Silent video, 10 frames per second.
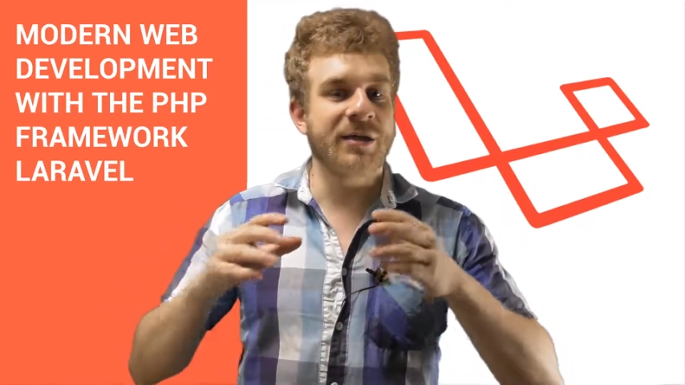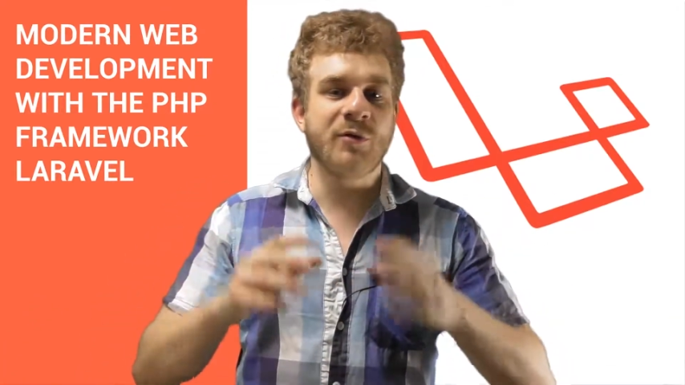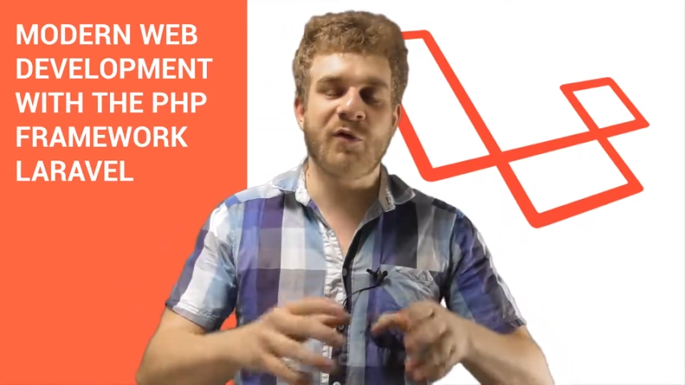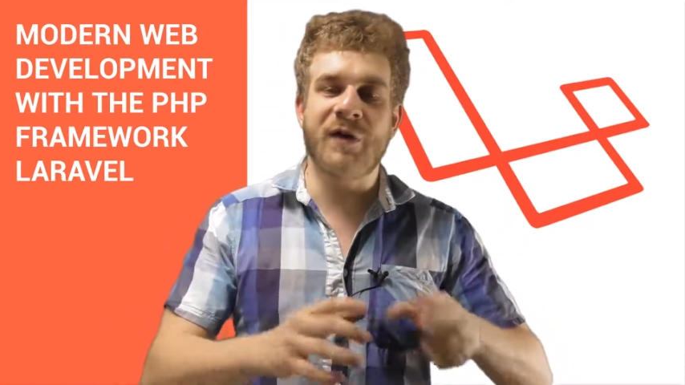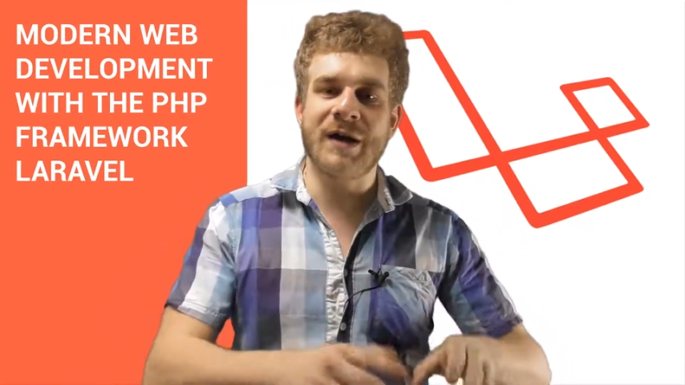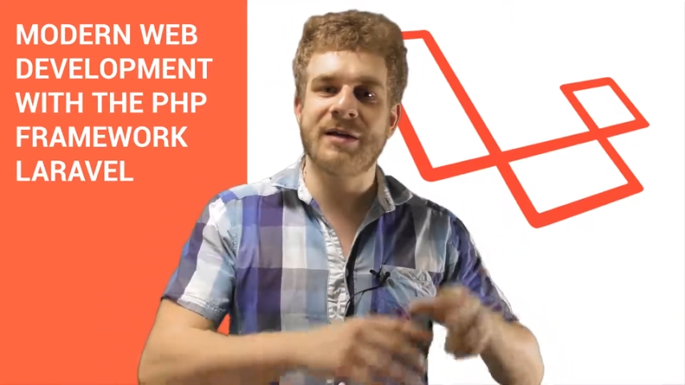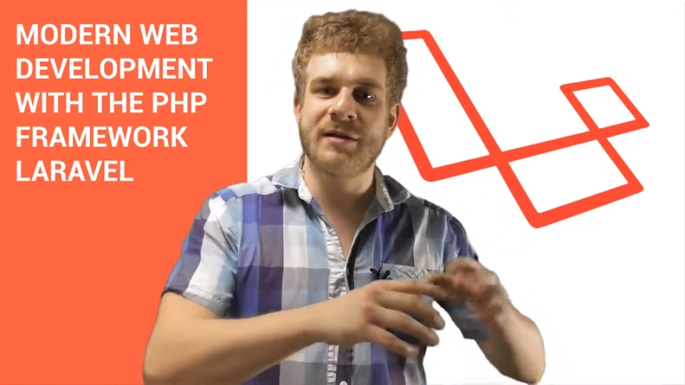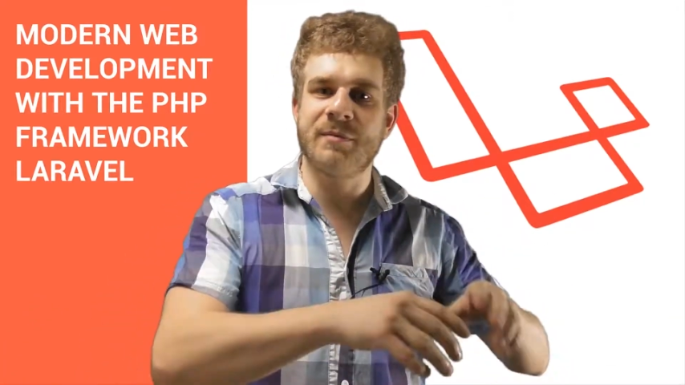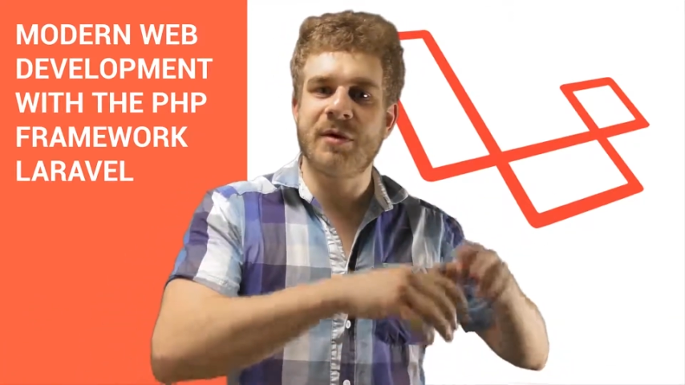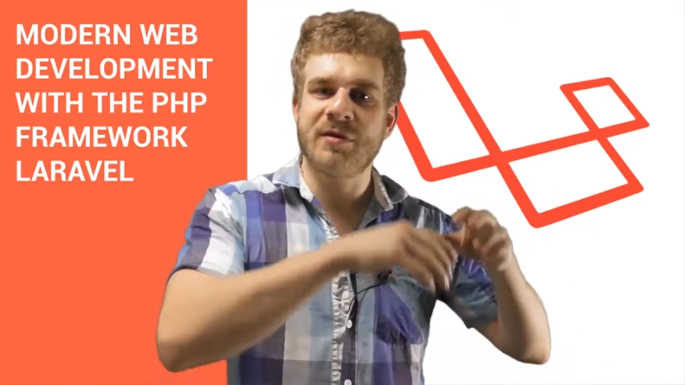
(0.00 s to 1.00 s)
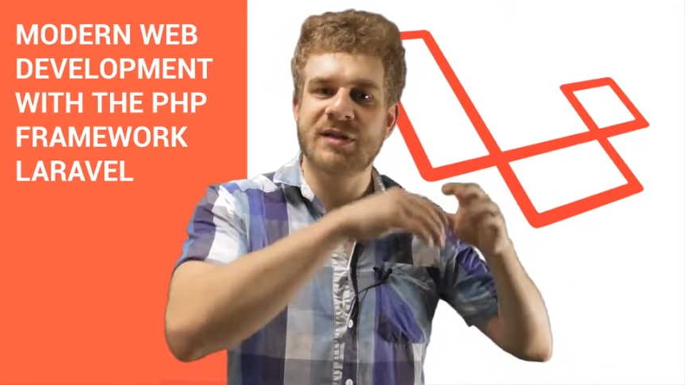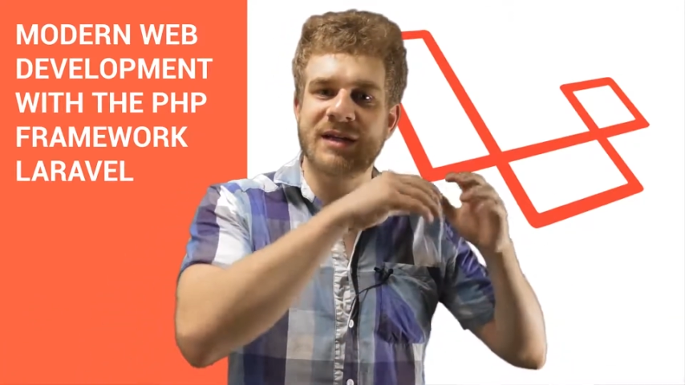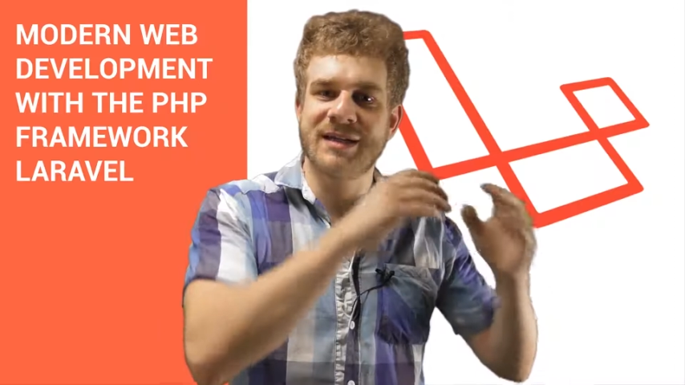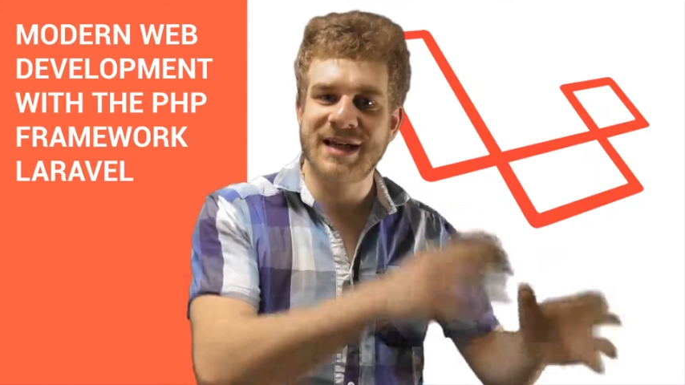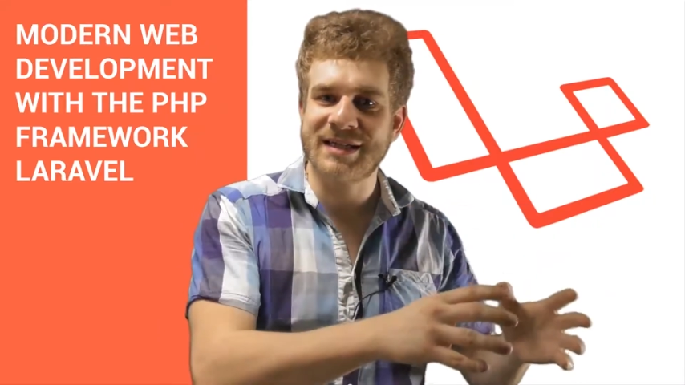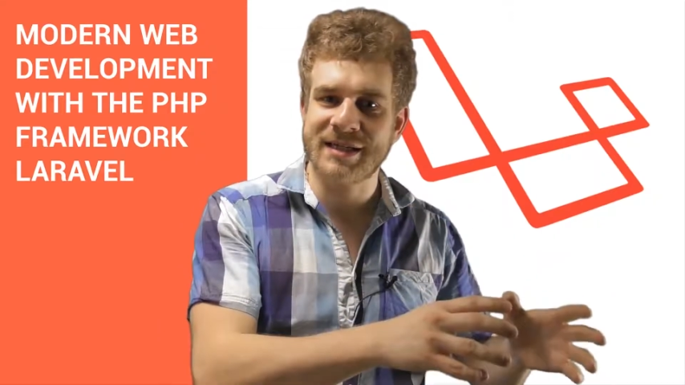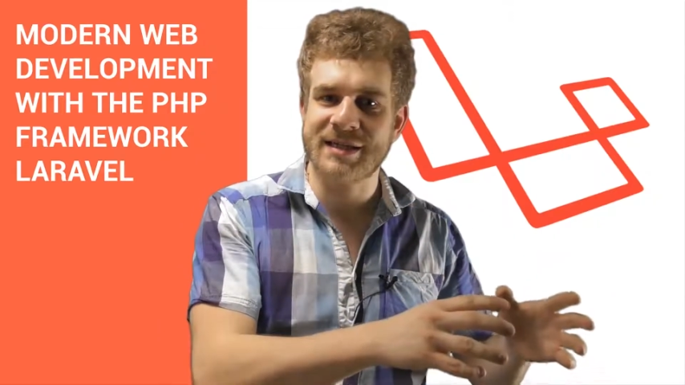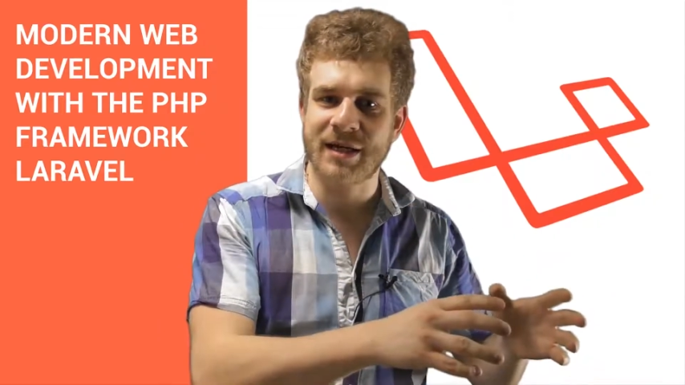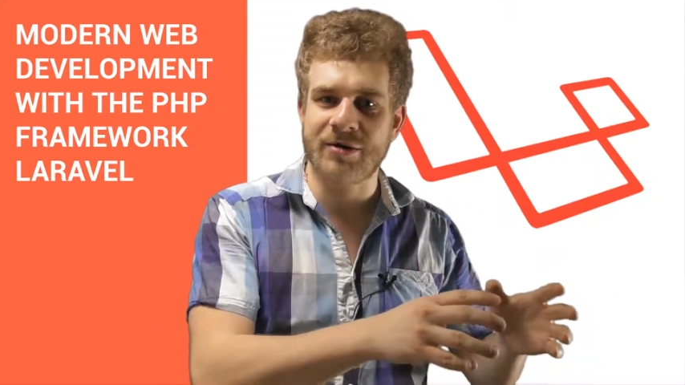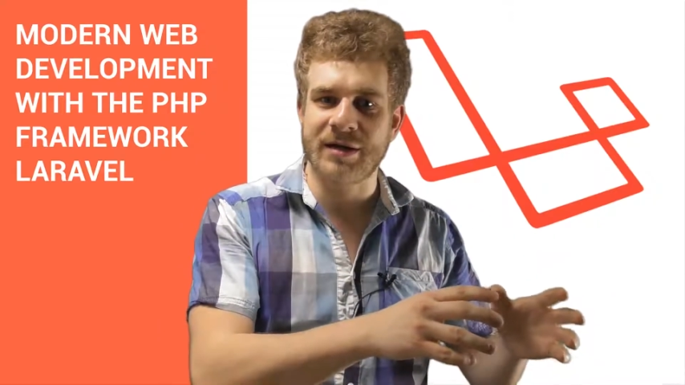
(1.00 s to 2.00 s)
you find the most
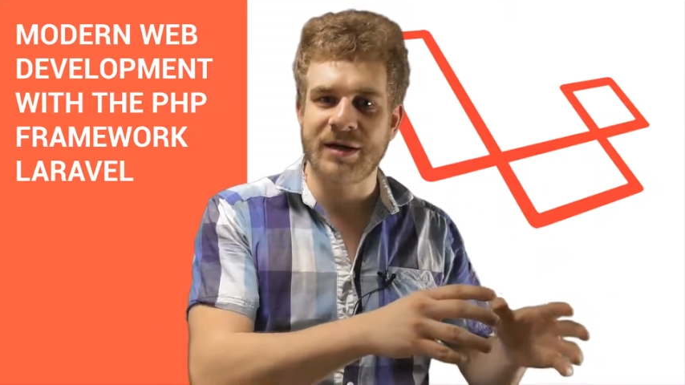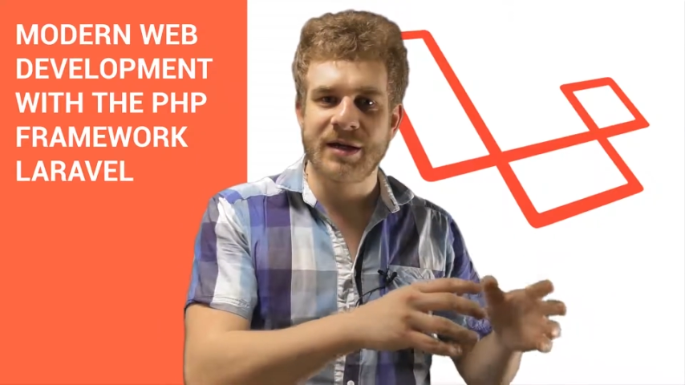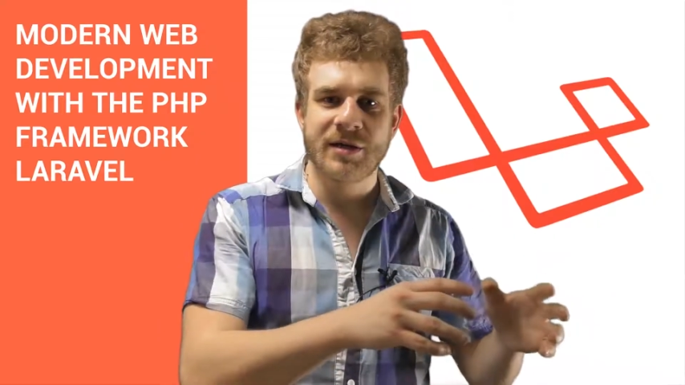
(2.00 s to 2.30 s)
necessary,